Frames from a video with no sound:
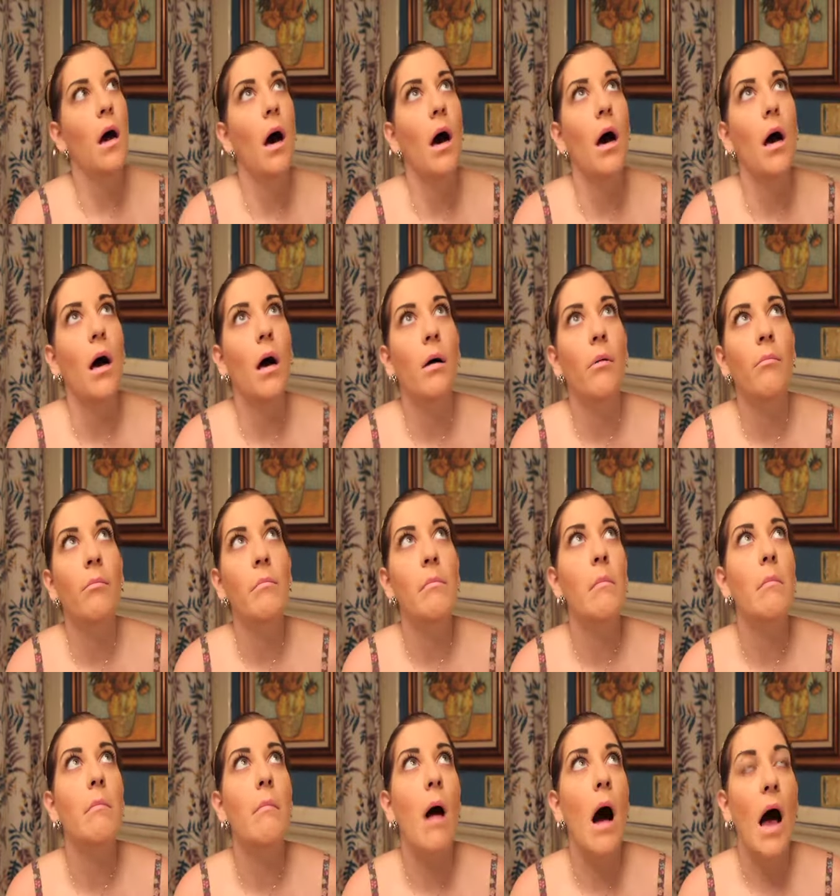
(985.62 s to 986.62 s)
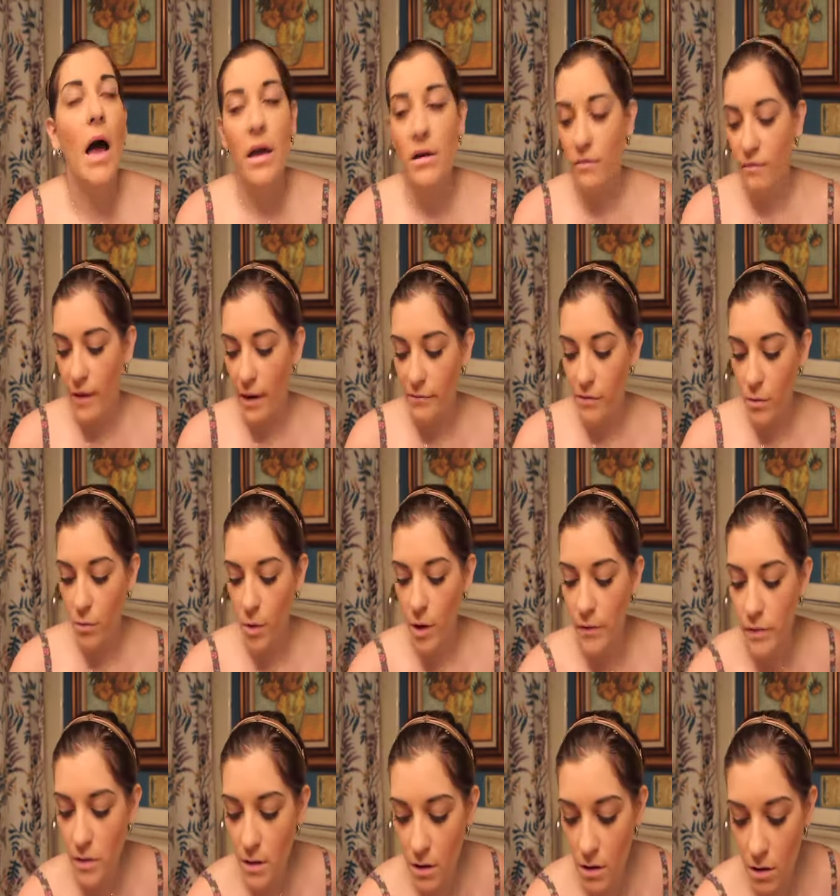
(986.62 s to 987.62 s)
My favorite
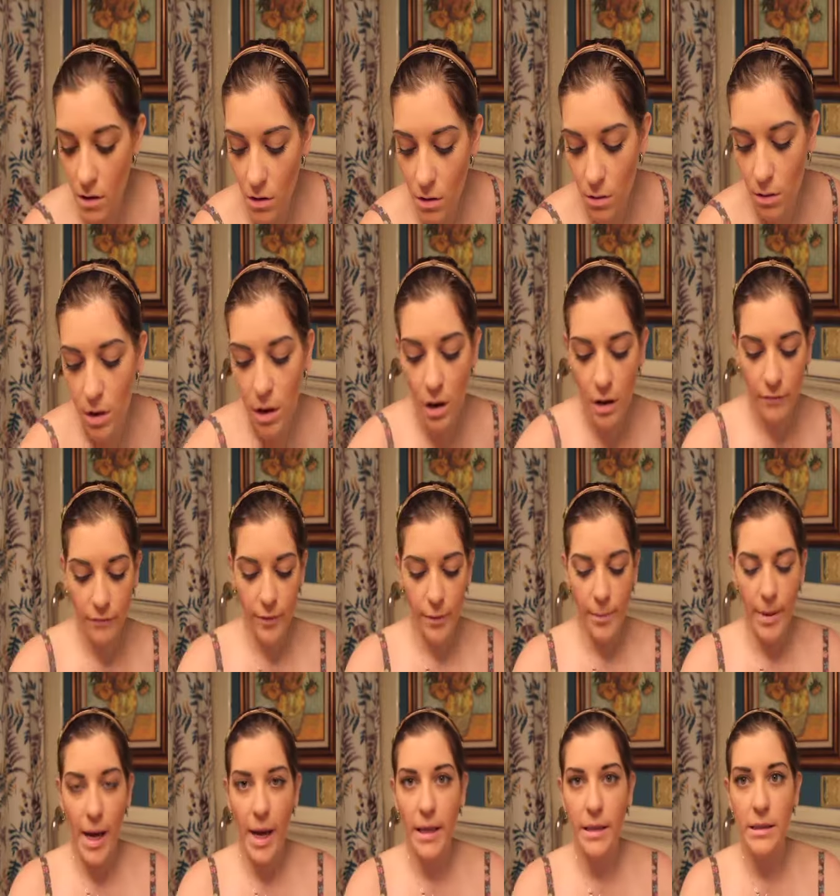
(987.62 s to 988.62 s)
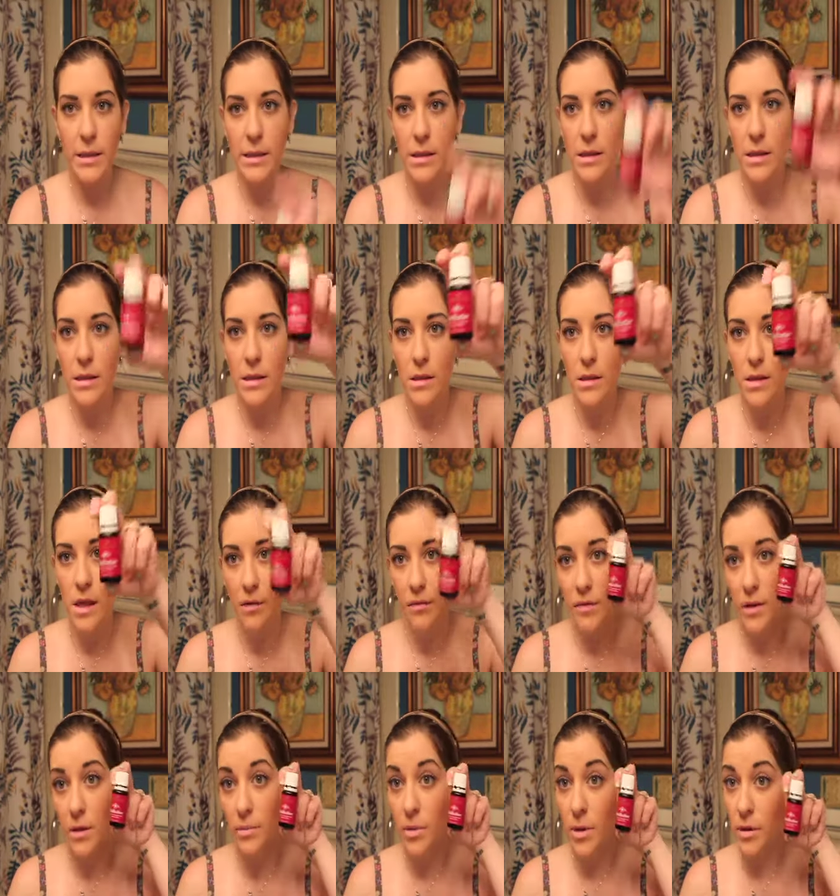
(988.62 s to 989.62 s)
one though for pets is
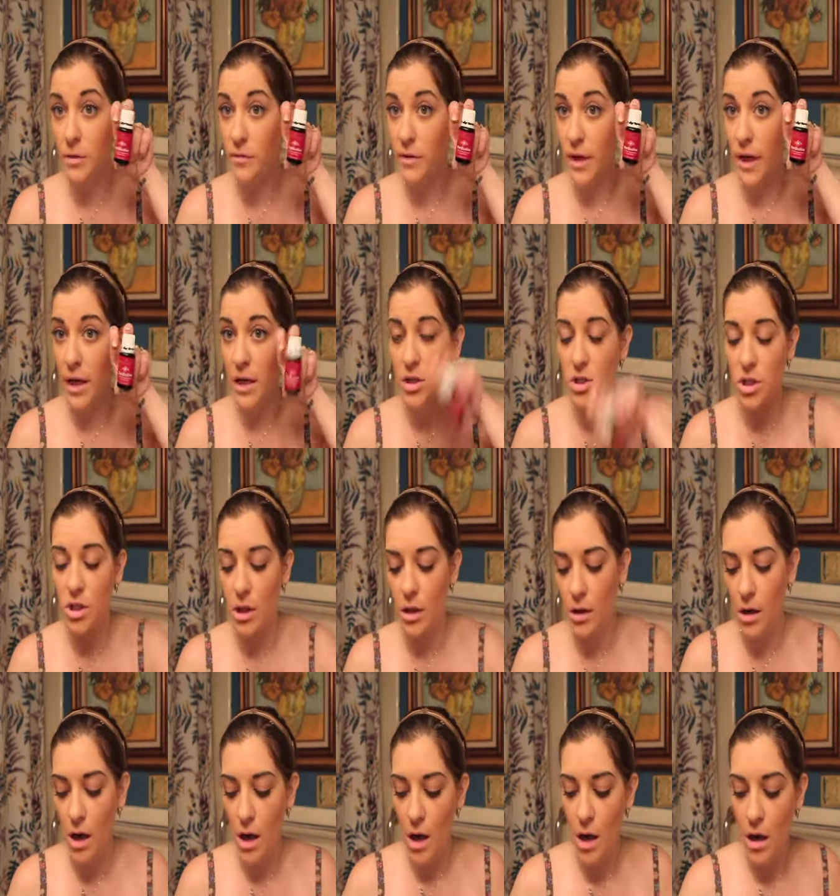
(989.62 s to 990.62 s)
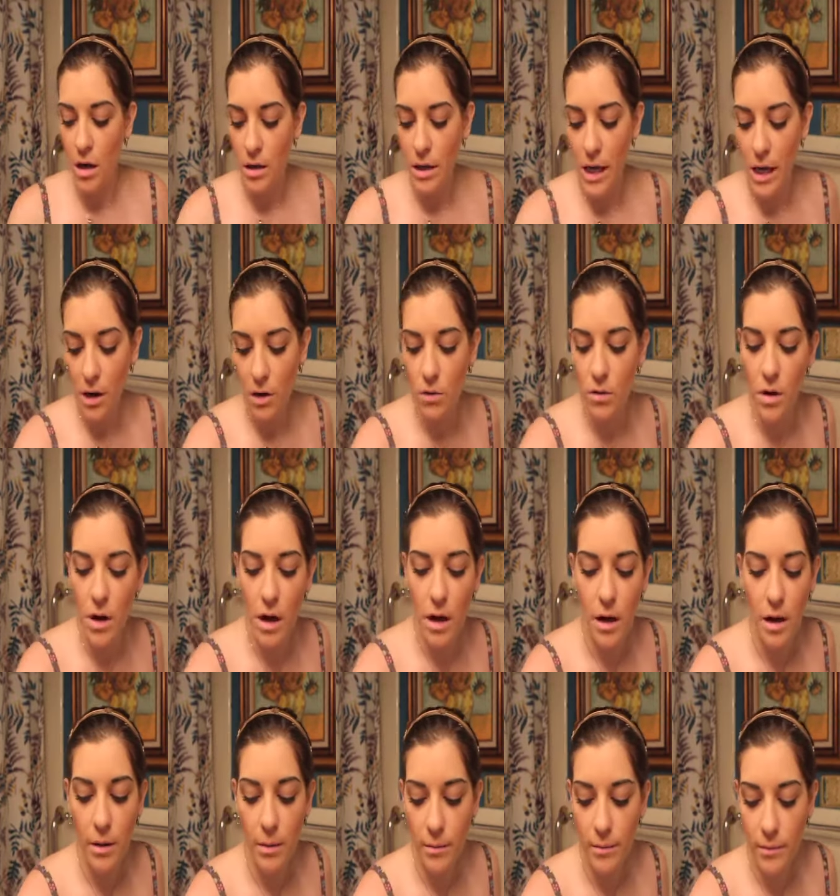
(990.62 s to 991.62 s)
definitely Purification. Now
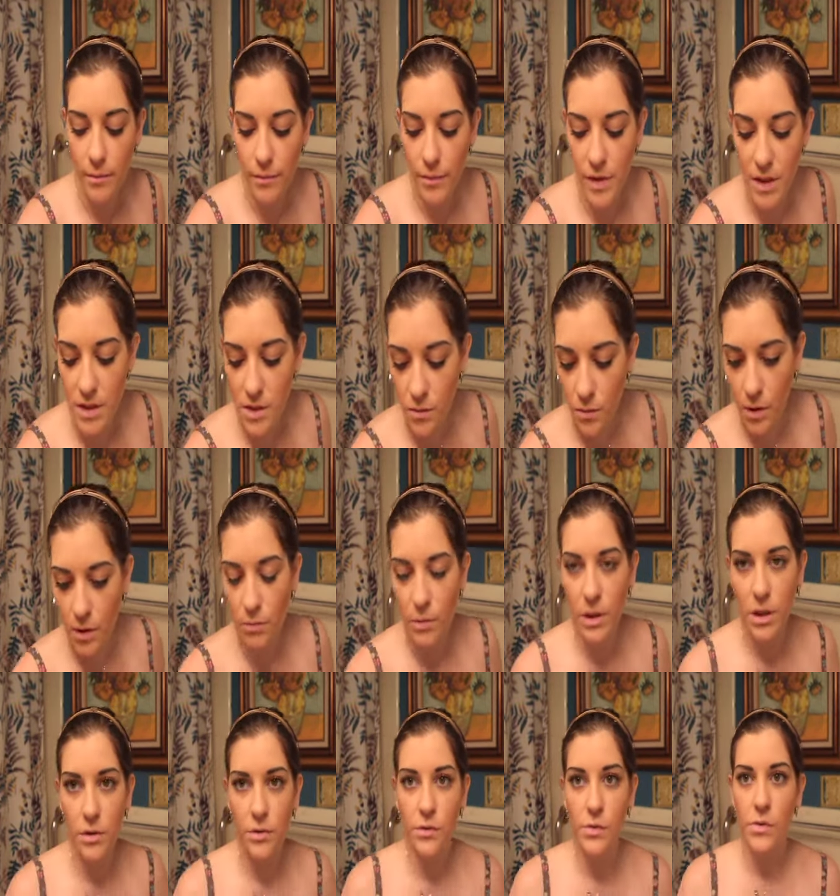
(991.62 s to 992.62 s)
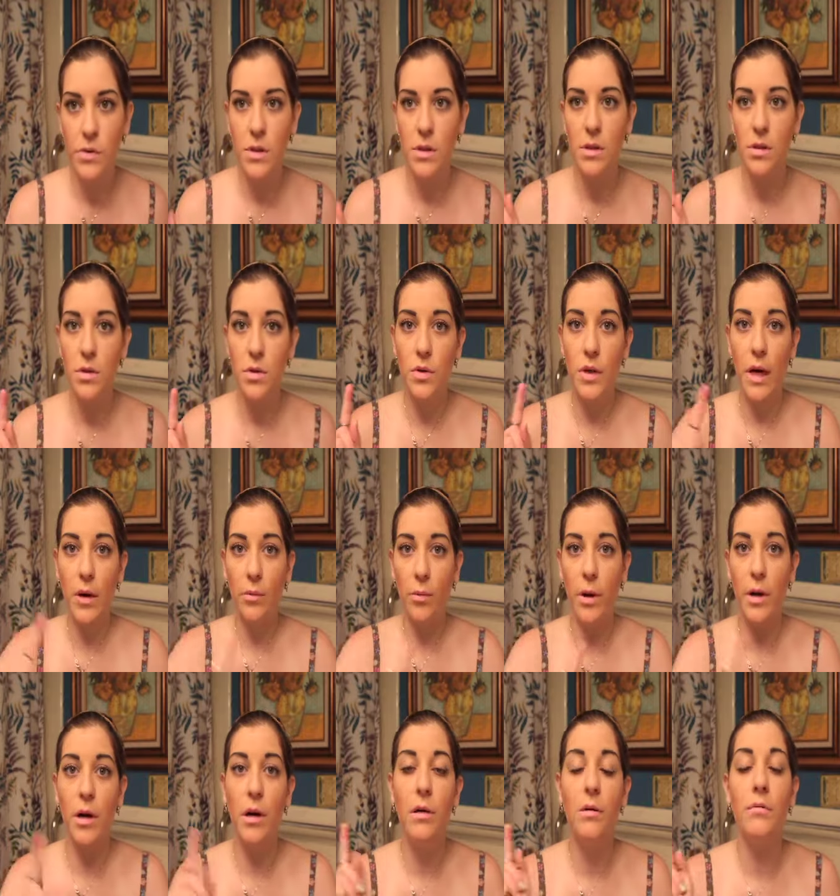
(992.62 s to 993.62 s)
this one we used to get
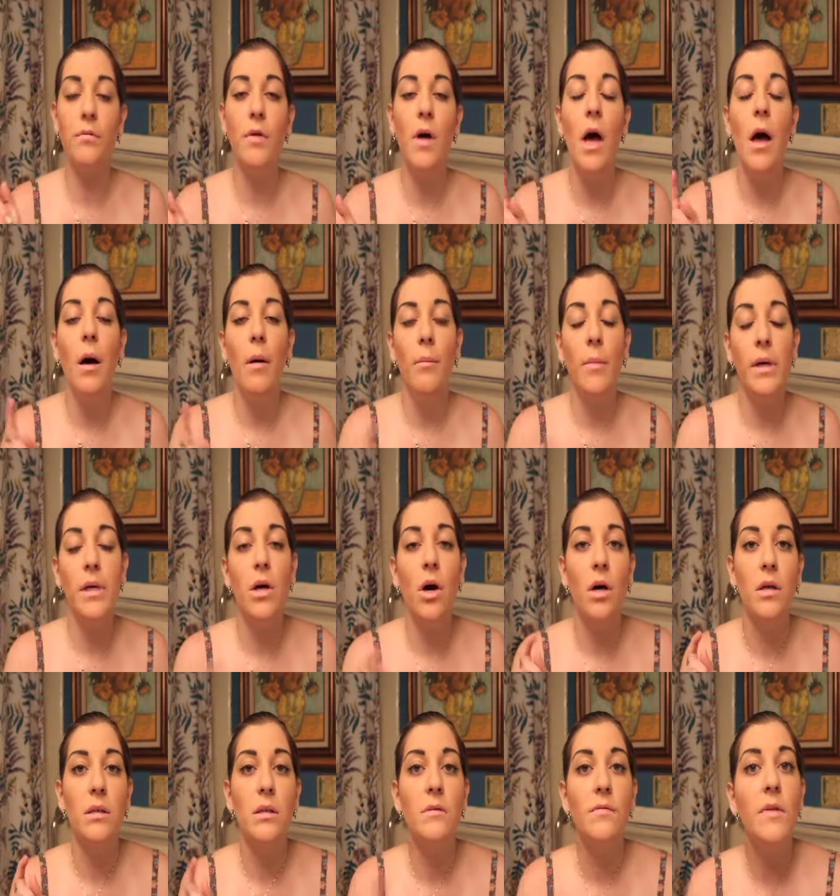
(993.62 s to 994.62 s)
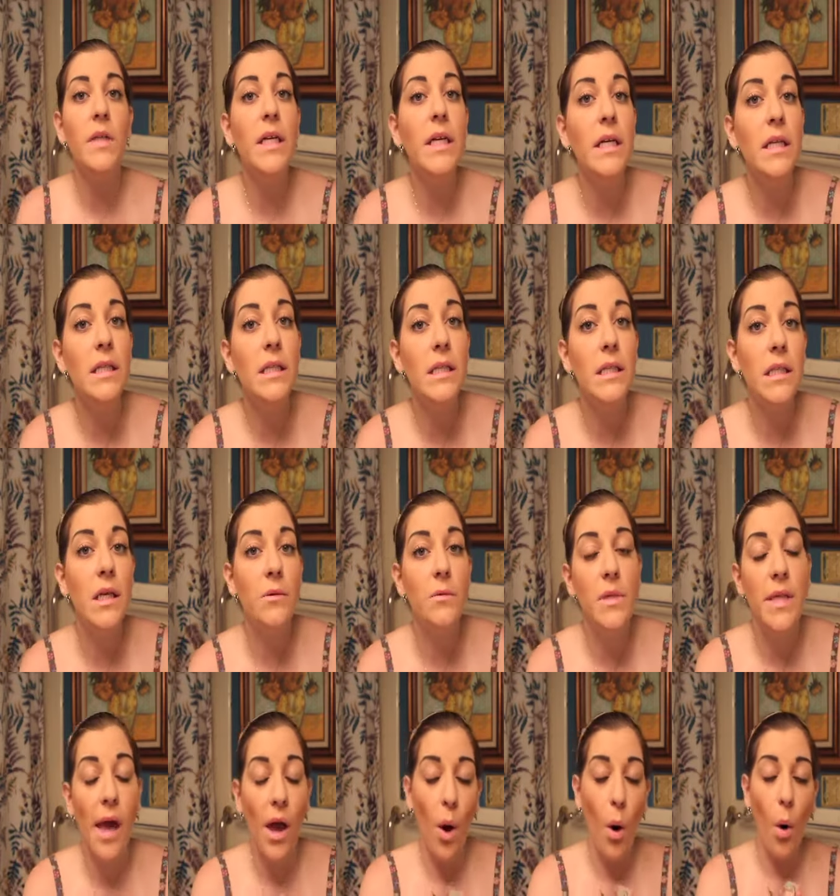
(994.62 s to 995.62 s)
rid of my dog's fleas. It
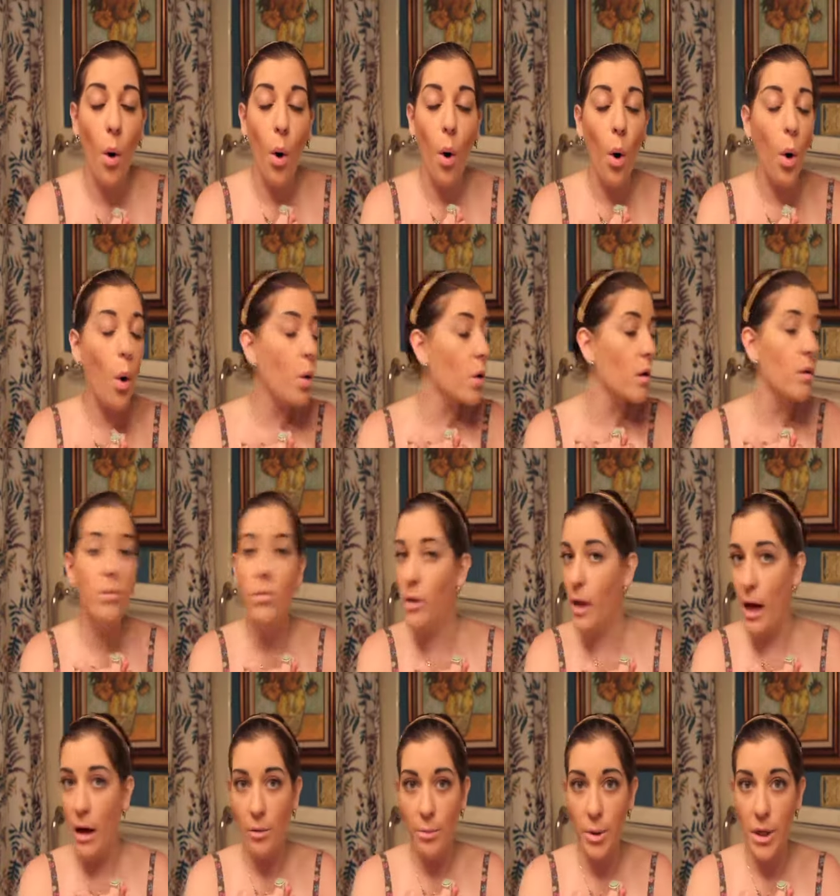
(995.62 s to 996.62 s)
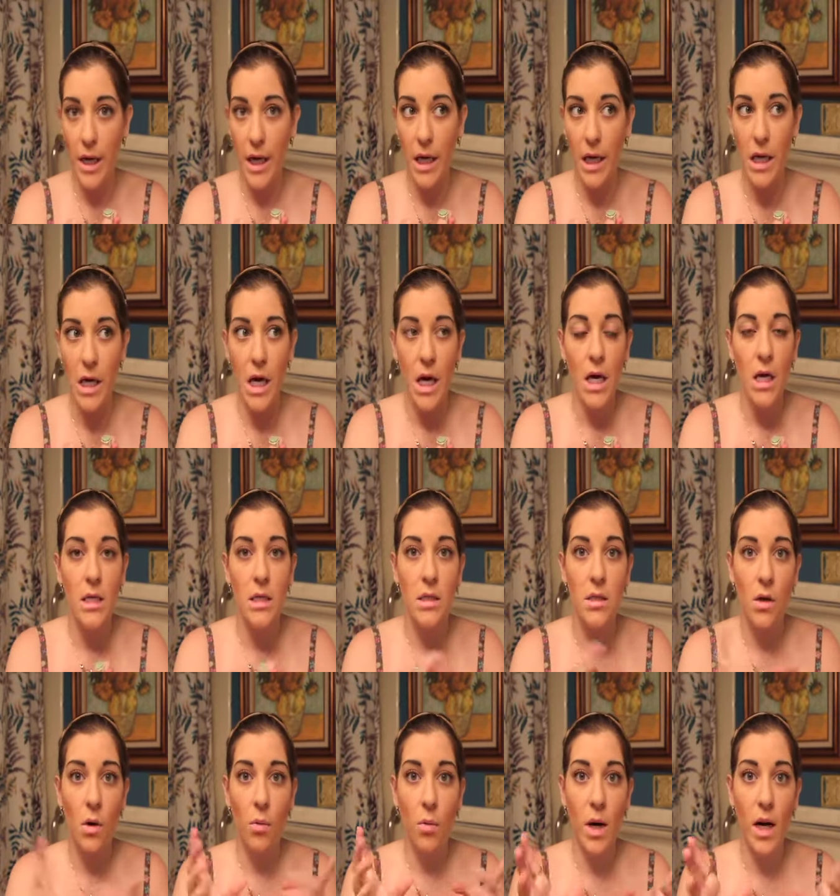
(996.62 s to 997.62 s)
was a horrible outbreak,
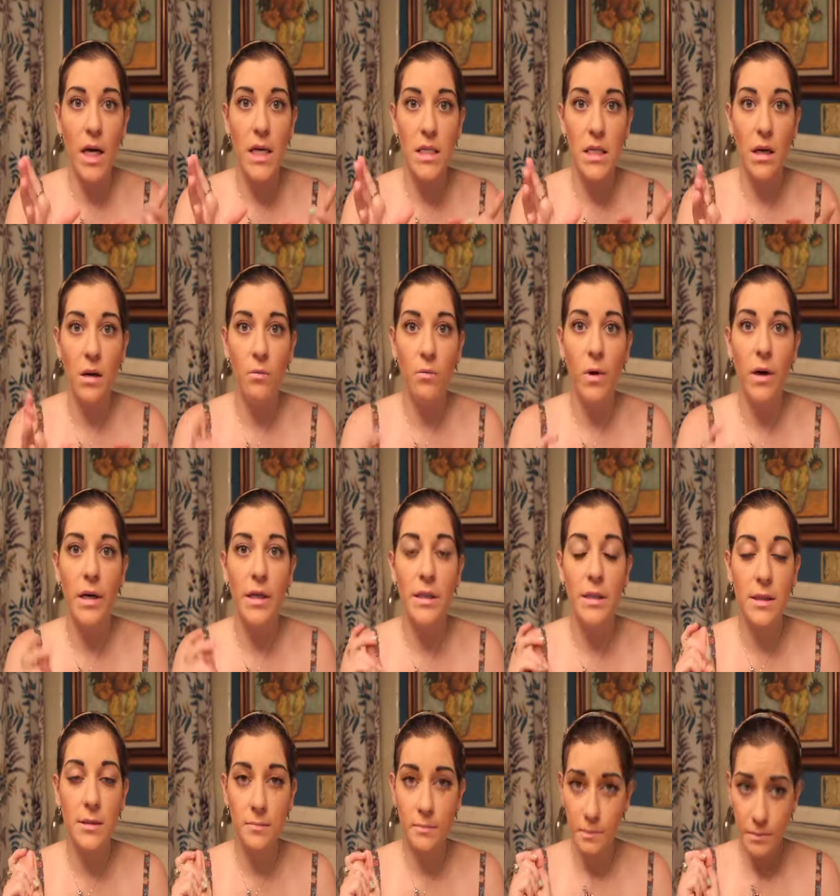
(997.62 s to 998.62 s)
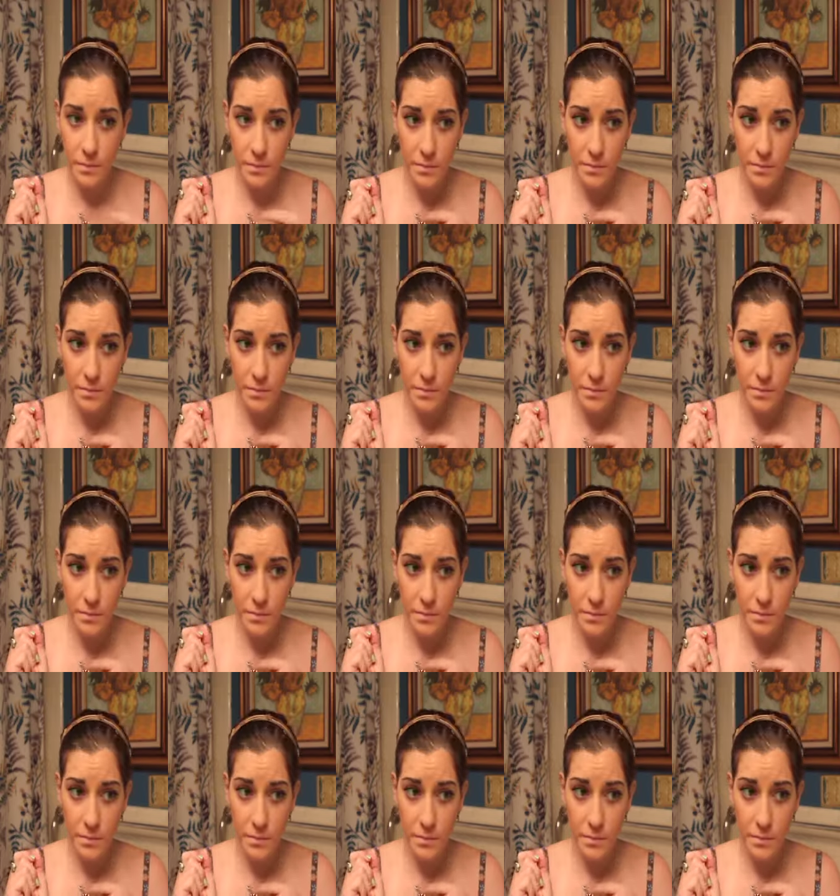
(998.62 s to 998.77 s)
so what I did was